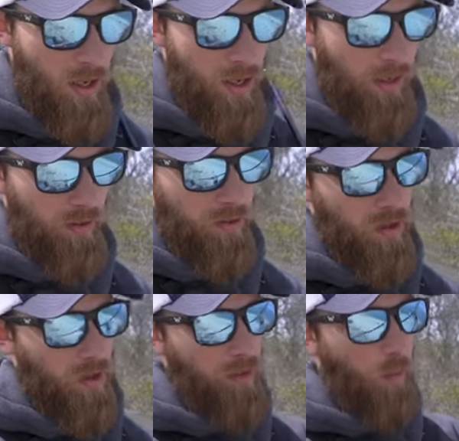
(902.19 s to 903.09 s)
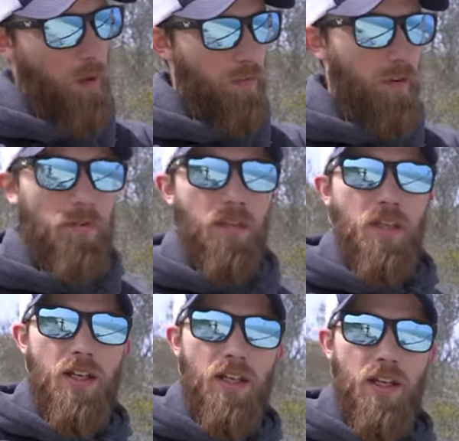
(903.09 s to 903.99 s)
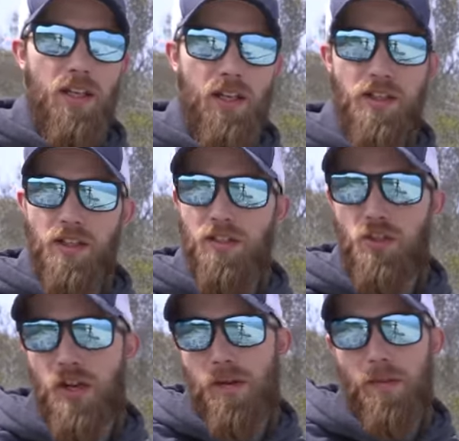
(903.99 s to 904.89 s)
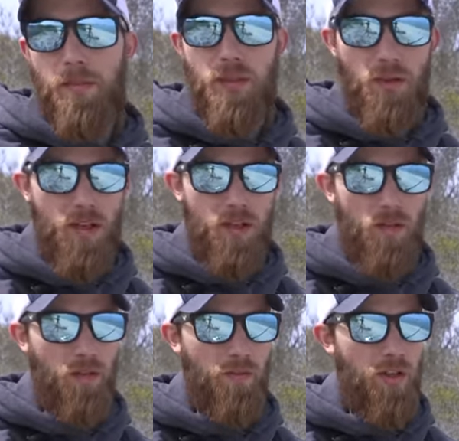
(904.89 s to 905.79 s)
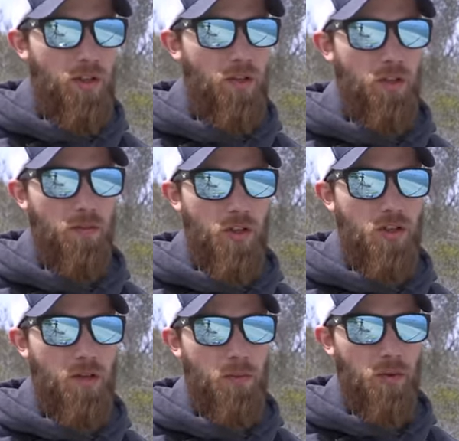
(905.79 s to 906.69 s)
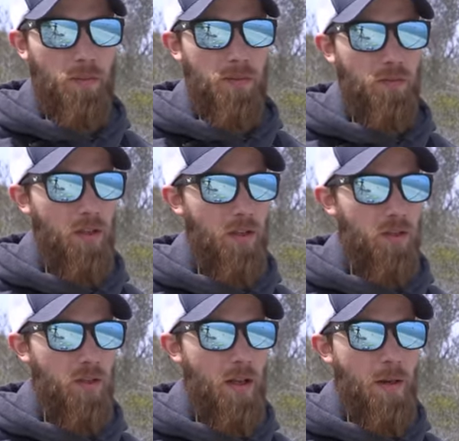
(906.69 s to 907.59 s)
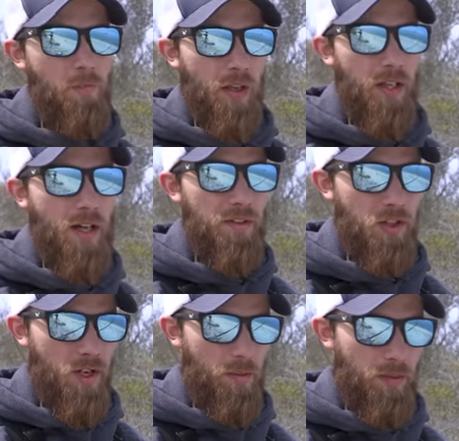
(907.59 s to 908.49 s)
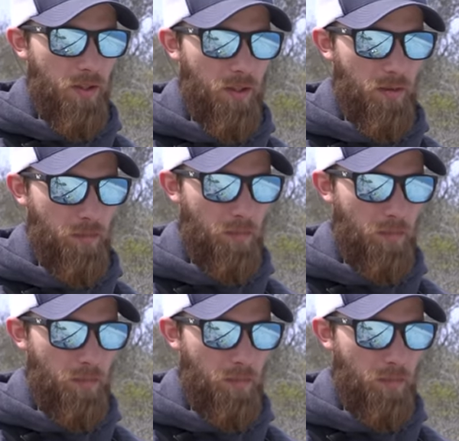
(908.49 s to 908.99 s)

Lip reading: and the 150, it did the job. I mean, you guys saw all the fish I pulled up in the videos, it got the job done.